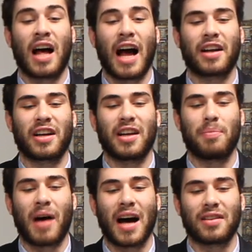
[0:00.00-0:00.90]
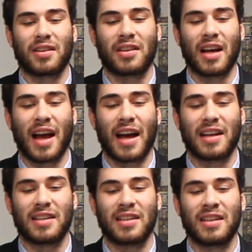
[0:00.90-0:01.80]
I could get a bottle,
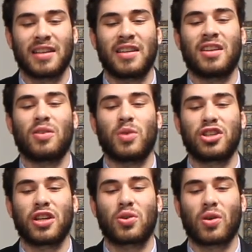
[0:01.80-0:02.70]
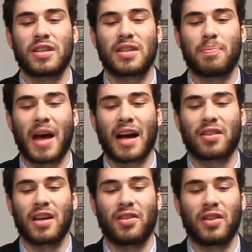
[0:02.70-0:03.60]
and, reaching towards the
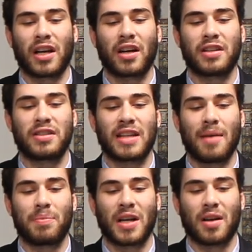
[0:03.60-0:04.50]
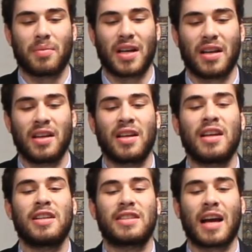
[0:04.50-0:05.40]
backlit liquor step pyramid,
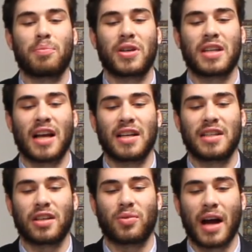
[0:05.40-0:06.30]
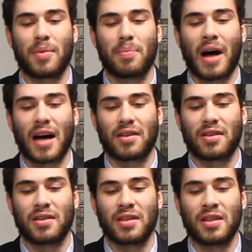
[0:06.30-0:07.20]
Sam pretended to grab a
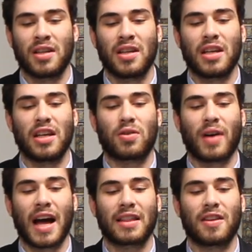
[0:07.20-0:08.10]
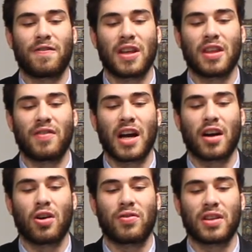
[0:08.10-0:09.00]
bottle. He cracked the fifth of
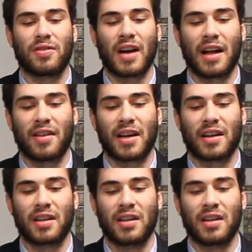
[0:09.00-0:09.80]
air over the railing.